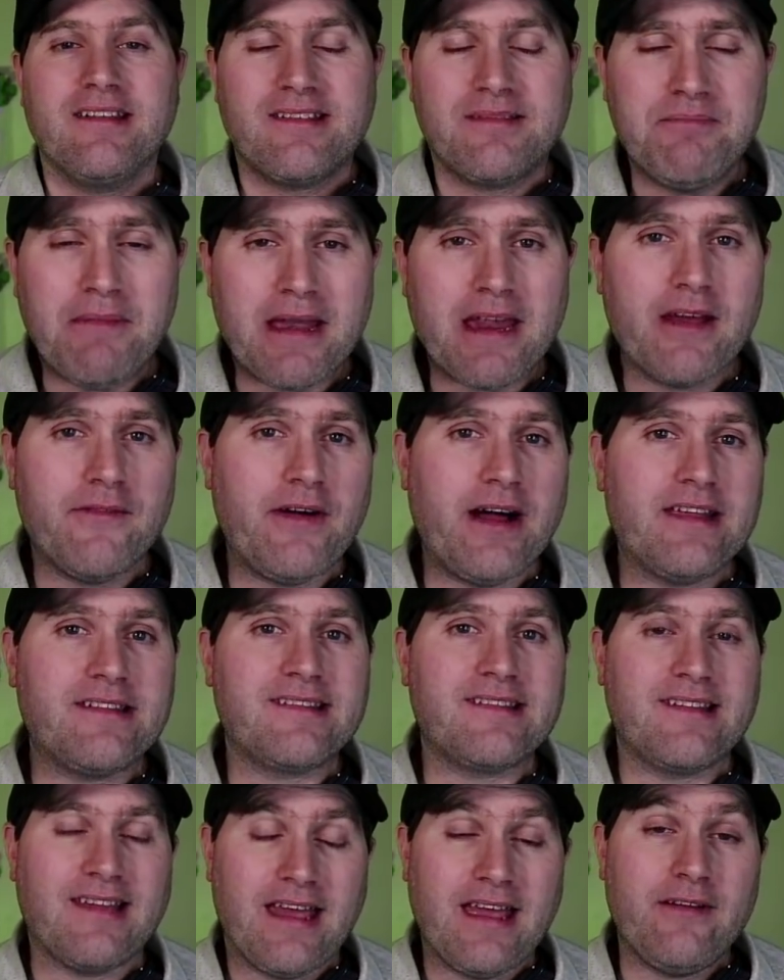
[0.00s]
many of
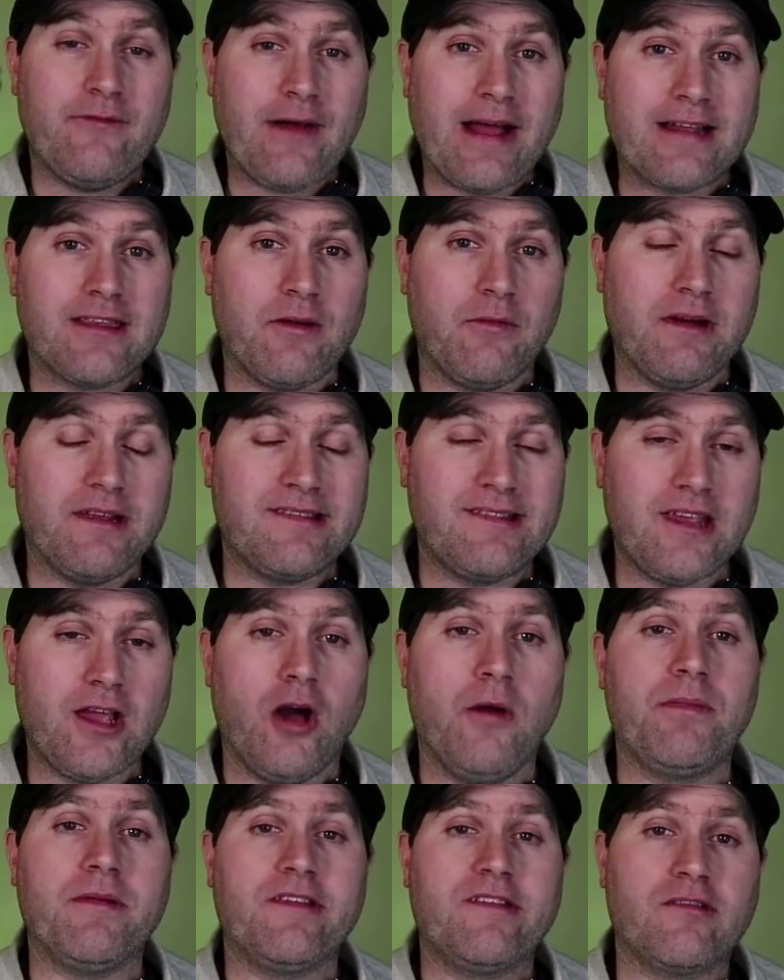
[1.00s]
us, uh, in fact, it was the
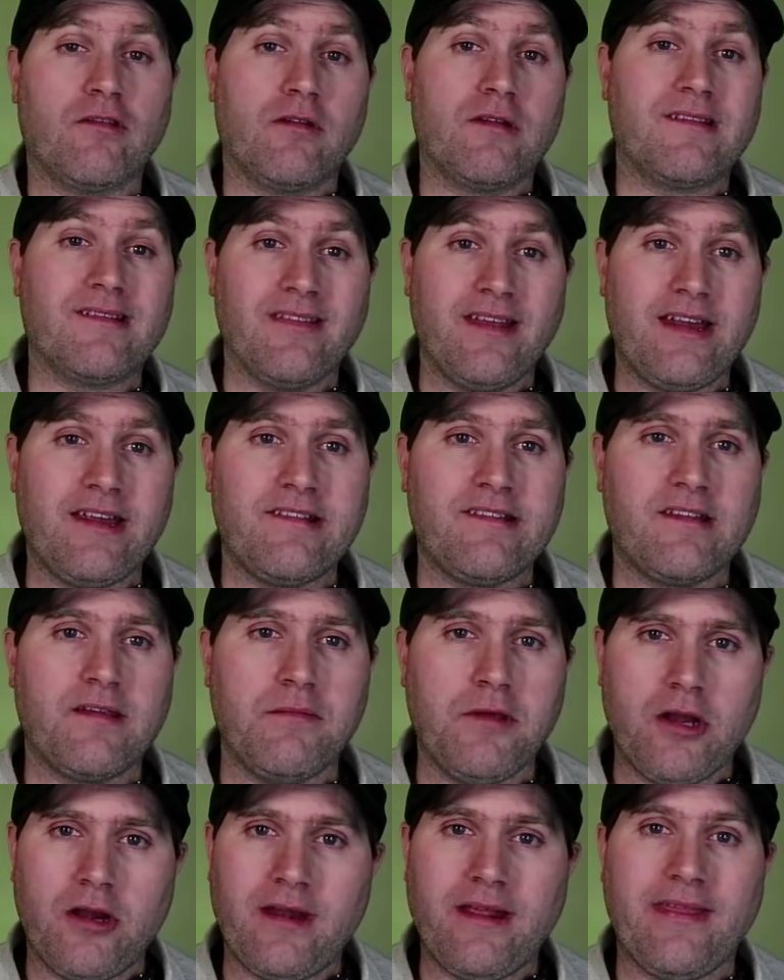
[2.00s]
open source Linux
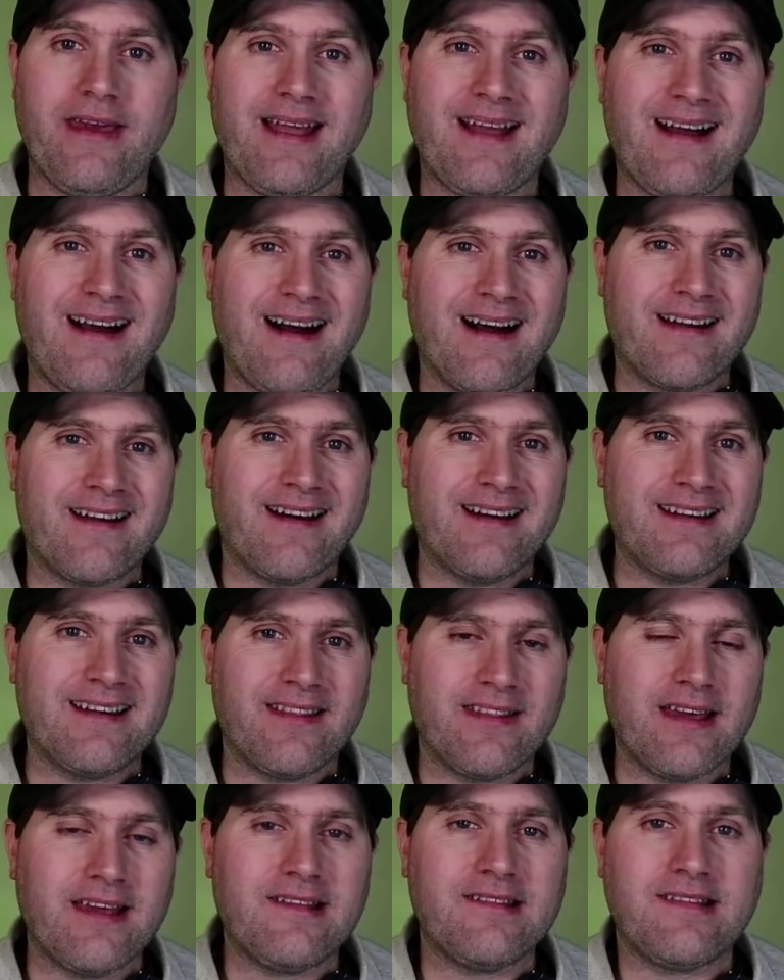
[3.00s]
community that caught on to
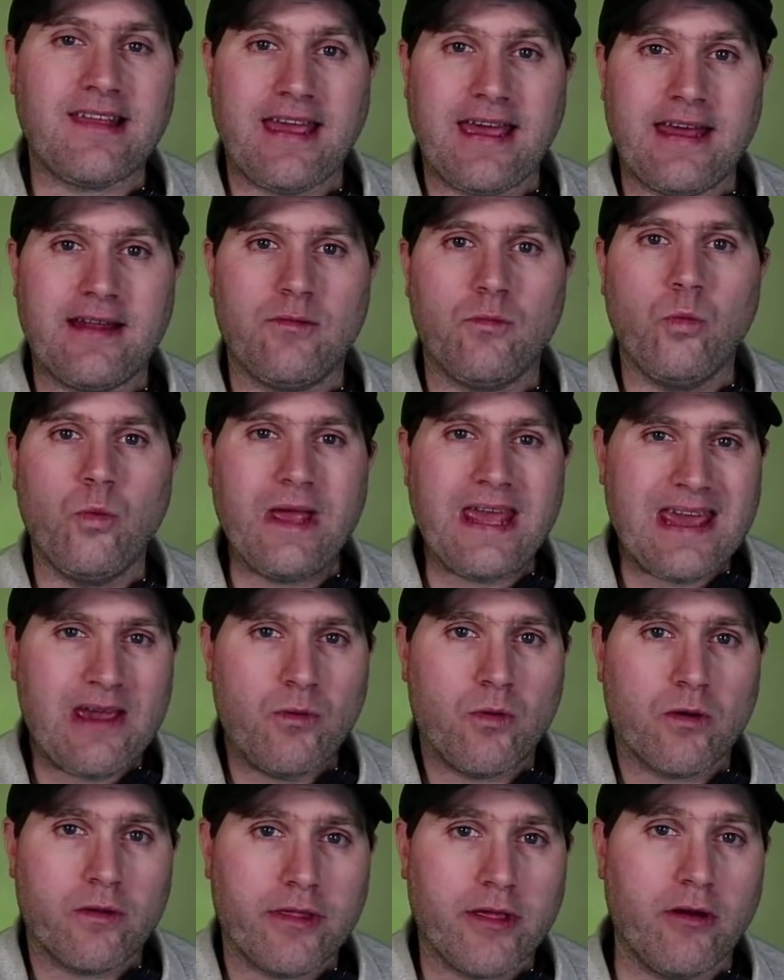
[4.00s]
this, and we
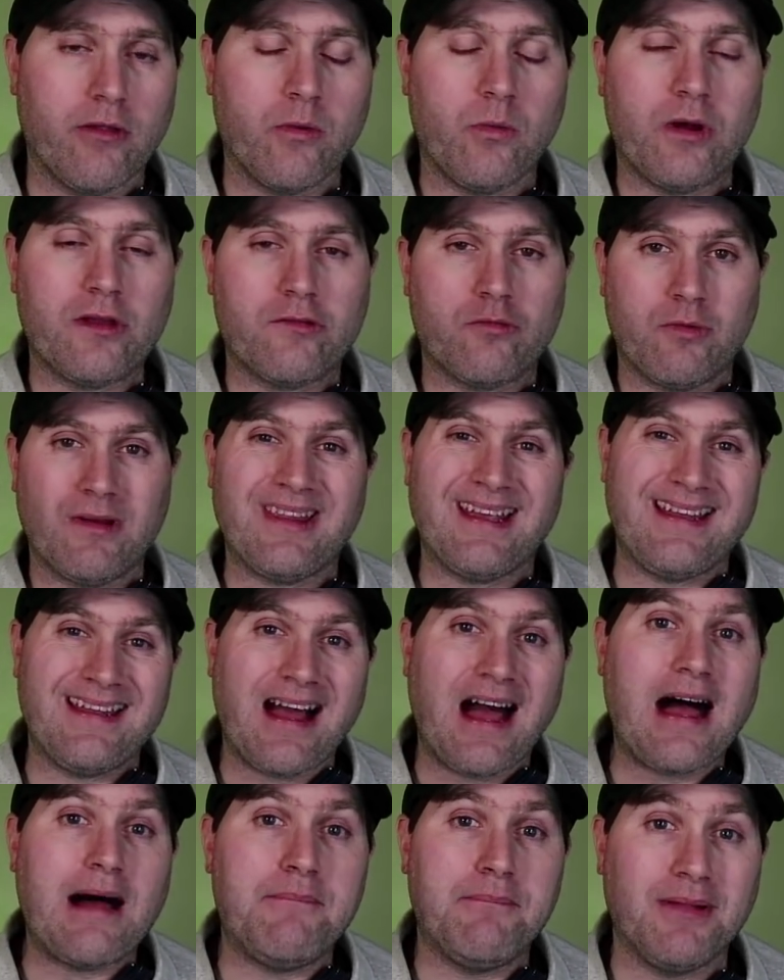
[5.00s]
were the only ones really
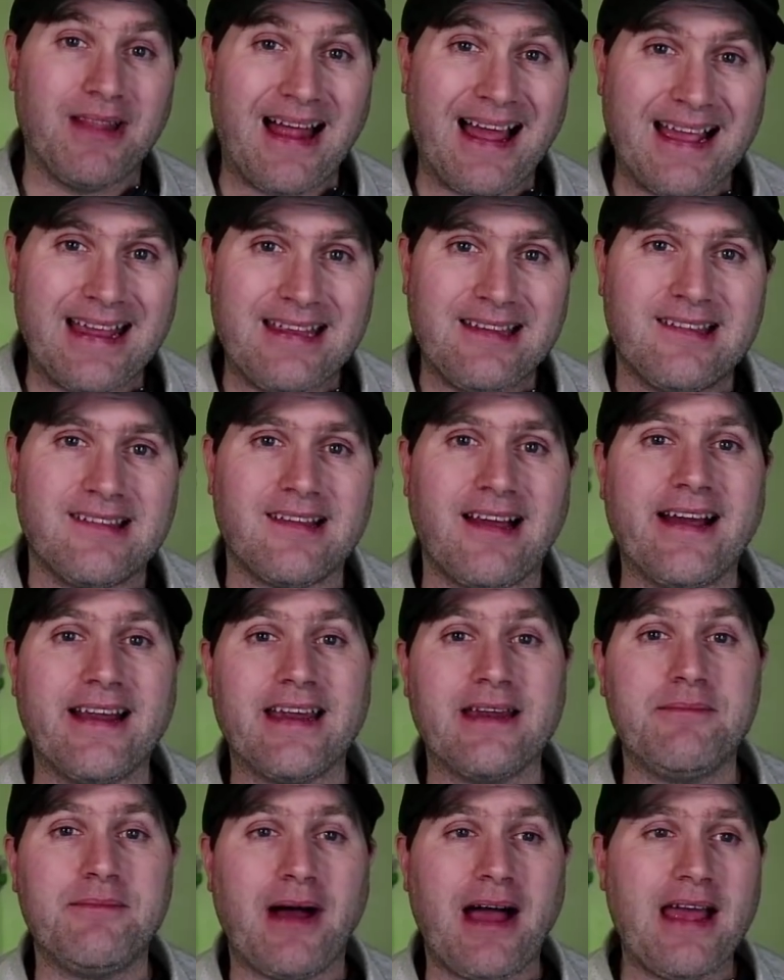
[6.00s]
not
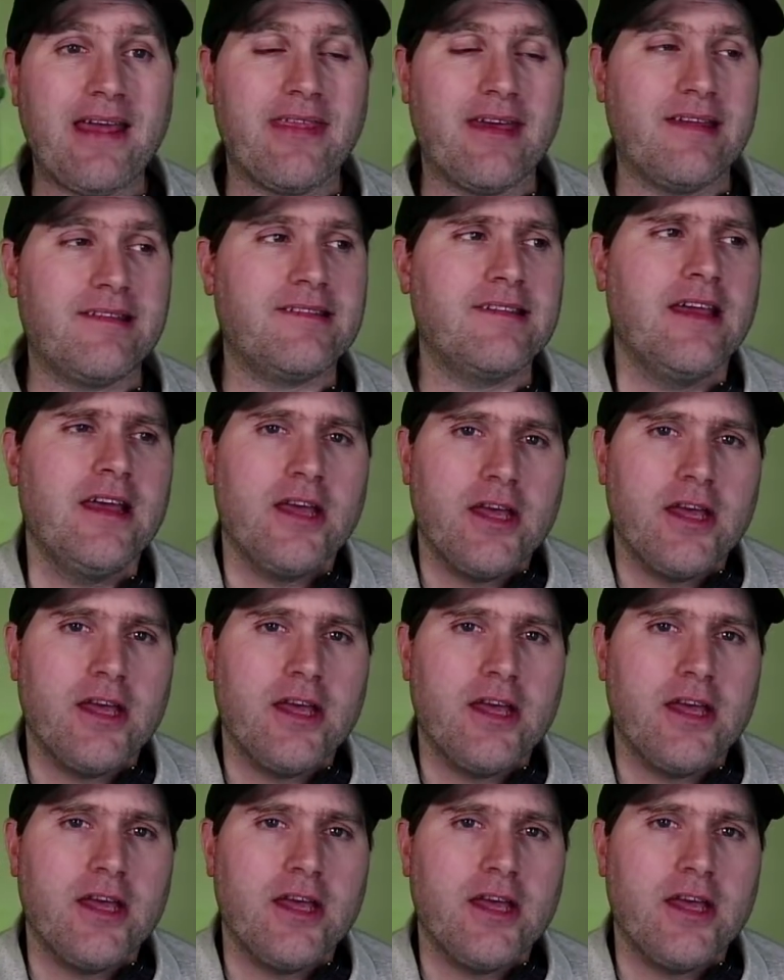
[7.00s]
blindsided by this.